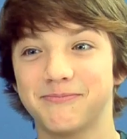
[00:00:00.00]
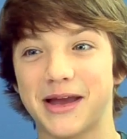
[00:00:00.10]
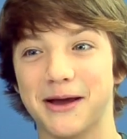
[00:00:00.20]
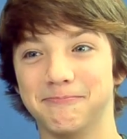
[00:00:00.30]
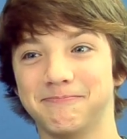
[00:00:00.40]

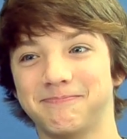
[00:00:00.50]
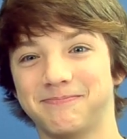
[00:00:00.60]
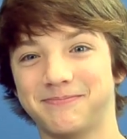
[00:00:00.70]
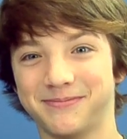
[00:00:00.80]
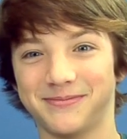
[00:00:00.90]
Bam.
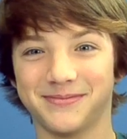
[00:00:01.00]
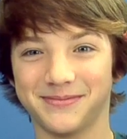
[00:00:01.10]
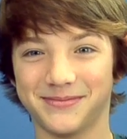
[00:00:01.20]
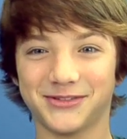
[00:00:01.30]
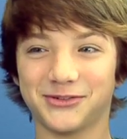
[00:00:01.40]

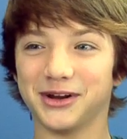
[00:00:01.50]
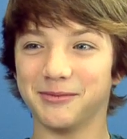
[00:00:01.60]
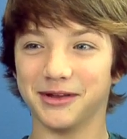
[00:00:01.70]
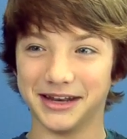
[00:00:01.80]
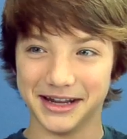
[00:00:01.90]
20
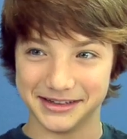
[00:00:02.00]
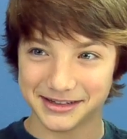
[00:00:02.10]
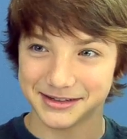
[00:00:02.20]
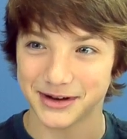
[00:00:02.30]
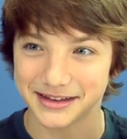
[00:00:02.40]
million
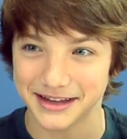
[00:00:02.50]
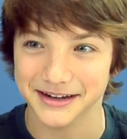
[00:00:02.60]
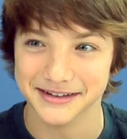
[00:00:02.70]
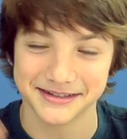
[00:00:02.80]
hits right there.